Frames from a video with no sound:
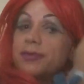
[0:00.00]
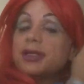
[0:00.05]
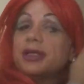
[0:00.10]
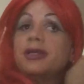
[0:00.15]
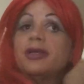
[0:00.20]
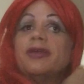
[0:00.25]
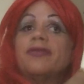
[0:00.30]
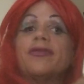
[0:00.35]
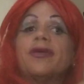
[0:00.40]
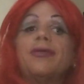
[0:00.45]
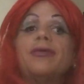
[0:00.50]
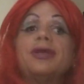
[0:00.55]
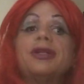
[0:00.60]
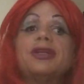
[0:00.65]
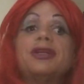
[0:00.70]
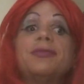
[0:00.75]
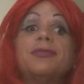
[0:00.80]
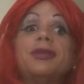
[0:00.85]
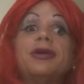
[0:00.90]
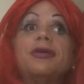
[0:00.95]
when I was a kid. If I
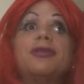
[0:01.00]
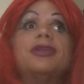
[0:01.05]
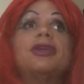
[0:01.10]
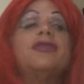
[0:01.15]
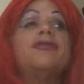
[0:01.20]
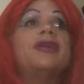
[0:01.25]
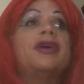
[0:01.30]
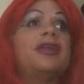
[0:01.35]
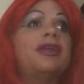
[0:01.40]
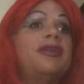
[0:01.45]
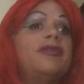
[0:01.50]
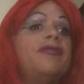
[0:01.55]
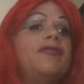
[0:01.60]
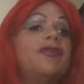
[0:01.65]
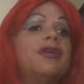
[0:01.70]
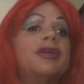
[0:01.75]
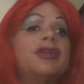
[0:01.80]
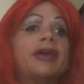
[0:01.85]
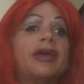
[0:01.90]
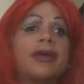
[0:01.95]
watched something on TV I didn't
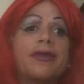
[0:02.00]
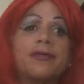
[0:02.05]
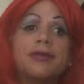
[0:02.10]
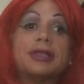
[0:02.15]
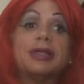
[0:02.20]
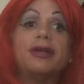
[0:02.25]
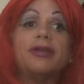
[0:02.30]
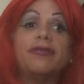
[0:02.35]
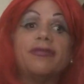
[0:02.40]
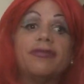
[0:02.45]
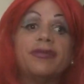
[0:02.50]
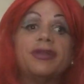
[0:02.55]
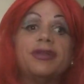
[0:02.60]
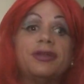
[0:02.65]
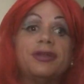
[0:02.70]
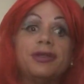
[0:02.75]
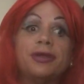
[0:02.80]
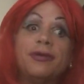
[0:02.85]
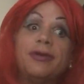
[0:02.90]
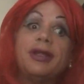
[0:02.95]
fucking like it. I was all
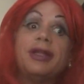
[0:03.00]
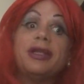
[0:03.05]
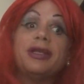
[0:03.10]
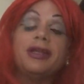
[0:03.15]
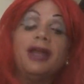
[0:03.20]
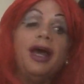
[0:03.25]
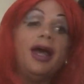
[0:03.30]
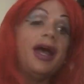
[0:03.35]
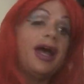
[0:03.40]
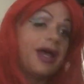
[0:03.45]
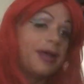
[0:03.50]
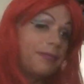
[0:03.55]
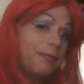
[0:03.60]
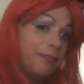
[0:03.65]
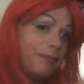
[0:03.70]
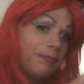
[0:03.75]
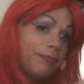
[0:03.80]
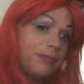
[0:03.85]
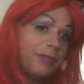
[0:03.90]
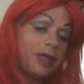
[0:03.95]
offended, you know what I did? I
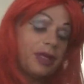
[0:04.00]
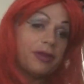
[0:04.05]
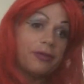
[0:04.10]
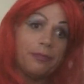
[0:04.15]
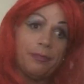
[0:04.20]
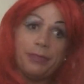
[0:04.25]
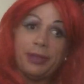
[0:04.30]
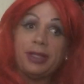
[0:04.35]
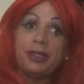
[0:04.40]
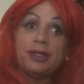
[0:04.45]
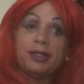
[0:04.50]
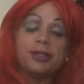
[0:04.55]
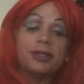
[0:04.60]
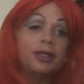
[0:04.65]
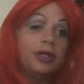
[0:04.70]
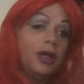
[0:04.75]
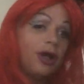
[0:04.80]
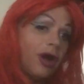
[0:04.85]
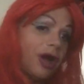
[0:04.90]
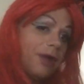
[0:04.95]
either bitched
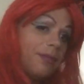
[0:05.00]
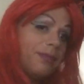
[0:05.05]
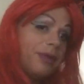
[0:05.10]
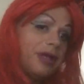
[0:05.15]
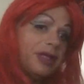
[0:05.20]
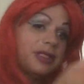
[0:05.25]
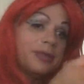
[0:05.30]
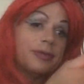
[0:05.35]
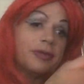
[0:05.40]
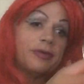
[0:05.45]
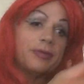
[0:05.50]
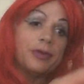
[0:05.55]
or I picked up